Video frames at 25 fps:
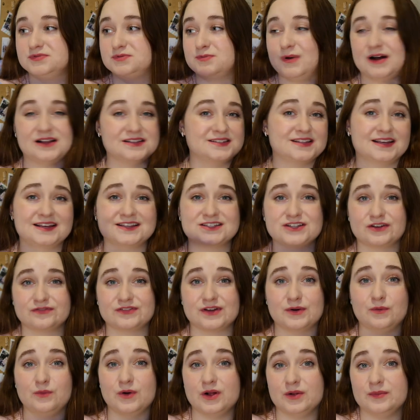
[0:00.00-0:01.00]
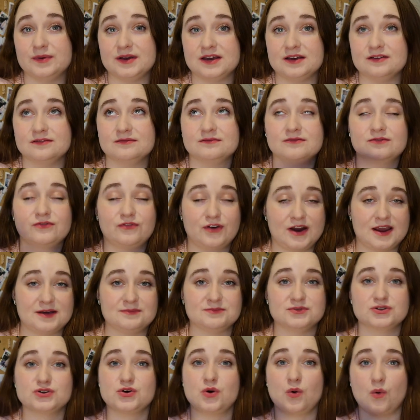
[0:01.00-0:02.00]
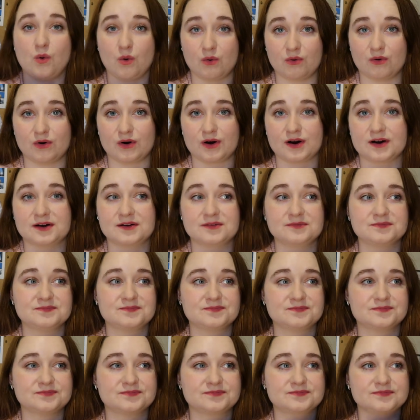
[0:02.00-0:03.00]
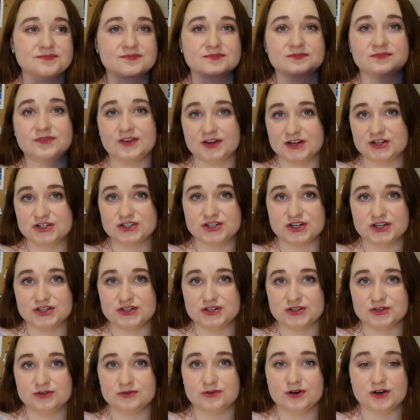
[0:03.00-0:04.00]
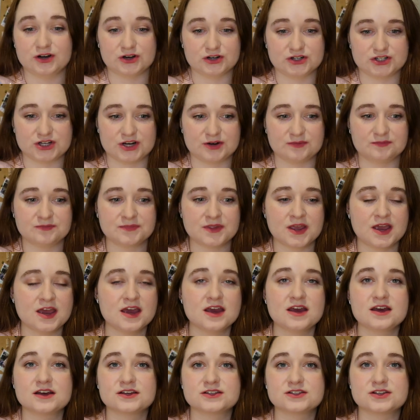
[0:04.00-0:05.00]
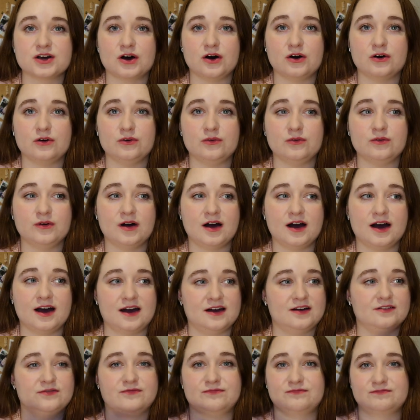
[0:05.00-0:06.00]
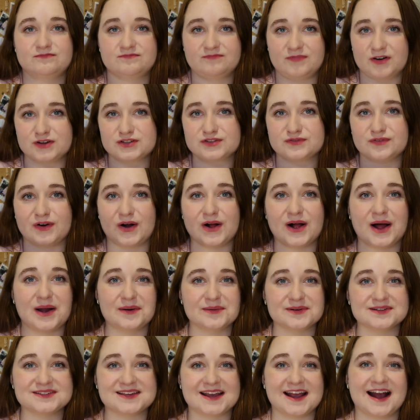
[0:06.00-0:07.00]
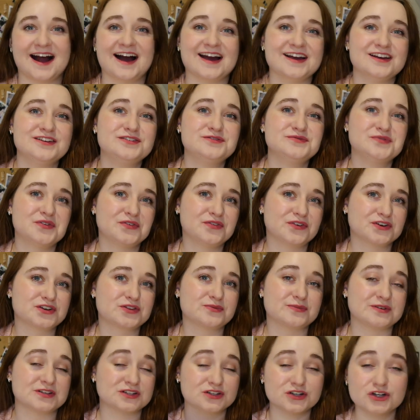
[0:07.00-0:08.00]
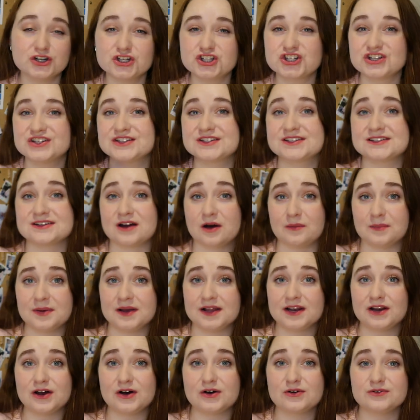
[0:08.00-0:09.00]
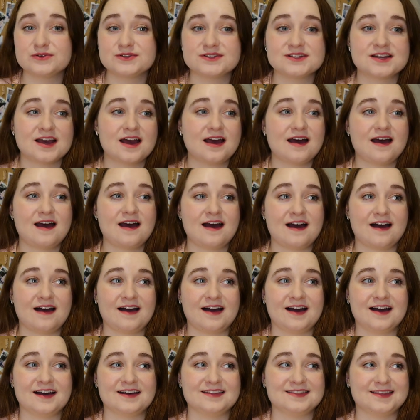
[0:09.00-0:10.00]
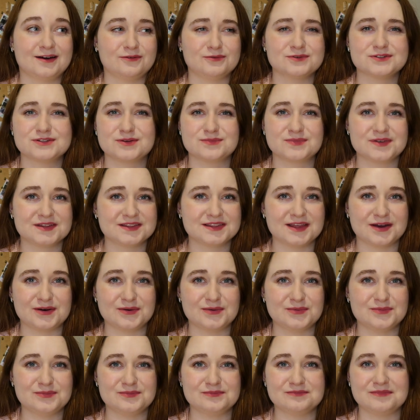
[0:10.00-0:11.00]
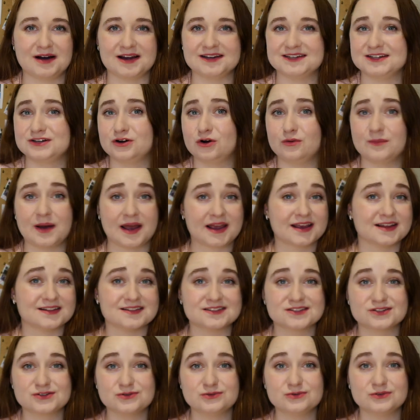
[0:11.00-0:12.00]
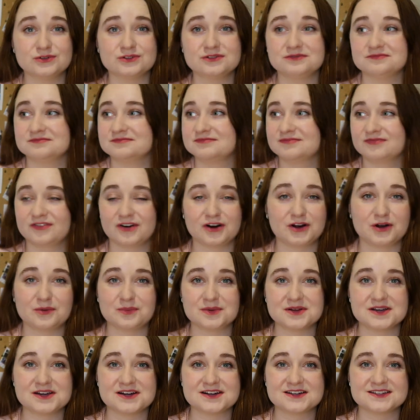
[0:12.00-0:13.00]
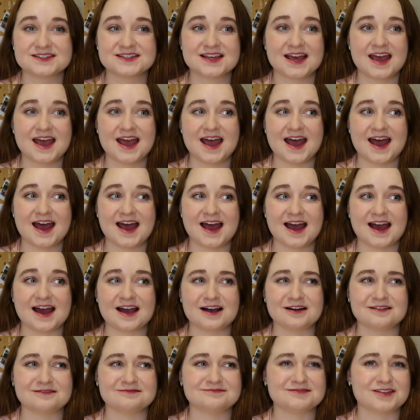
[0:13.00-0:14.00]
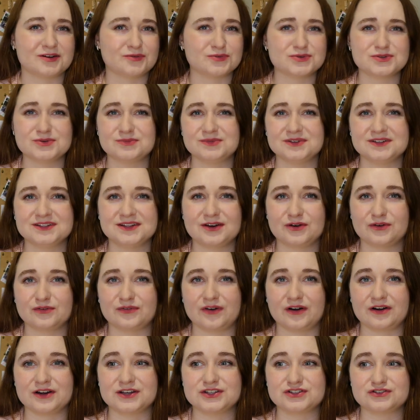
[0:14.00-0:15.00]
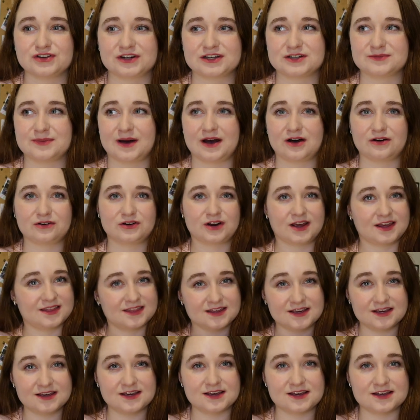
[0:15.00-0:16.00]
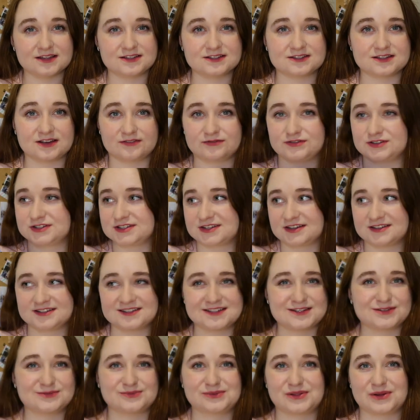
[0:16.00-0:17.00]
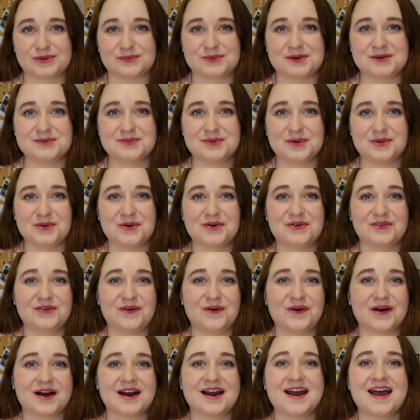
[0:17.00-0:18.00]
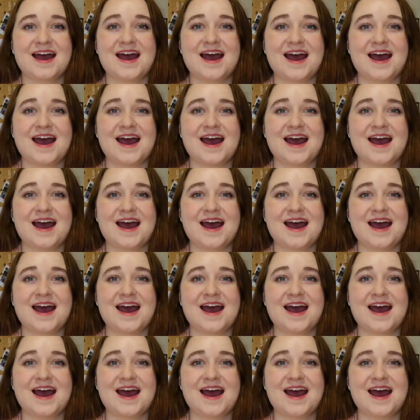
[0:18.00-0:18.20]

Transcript: well as like stuff that will be framed or finished into a cushion. So first of all, I will say I refer to them as cushions, not pillows. That was something I did home ec in school for a couple of years. That was something they were very strict about. I've discussed this with other people before.